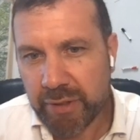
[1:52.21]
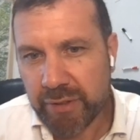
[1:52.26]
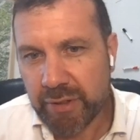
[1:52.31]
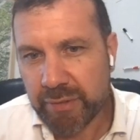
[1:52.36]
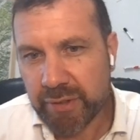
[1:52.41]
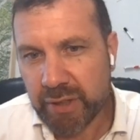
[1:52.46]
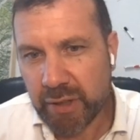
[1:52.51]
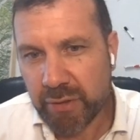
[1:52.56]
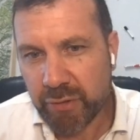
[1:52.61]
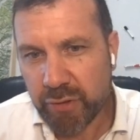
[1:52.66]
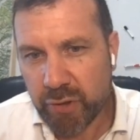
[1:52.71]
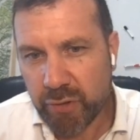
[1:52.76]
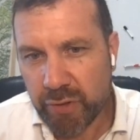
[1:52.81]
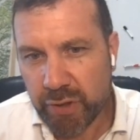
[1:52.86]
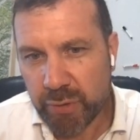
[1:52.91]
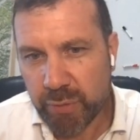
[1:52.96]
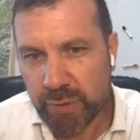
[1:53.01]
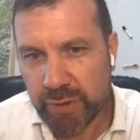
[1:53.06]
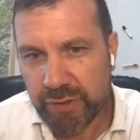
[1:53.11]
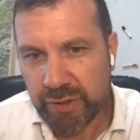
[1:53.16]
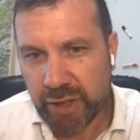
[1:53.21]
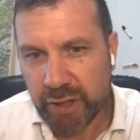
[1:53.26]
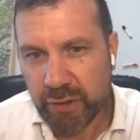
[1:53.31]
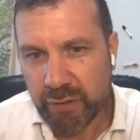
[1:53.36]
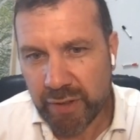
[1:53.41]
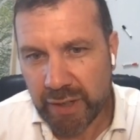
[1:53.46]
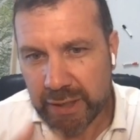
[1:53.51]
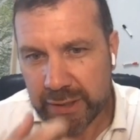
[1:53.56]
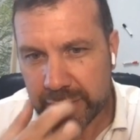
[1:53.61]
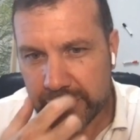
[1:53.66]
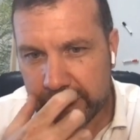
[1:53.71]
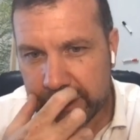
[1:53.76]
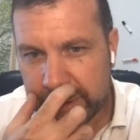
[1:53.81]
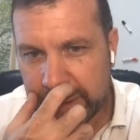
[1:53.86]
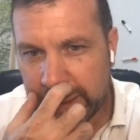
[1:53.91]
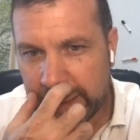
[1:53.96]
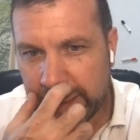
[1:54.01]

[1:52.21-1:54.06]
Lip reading: sometimes covered with synovitis.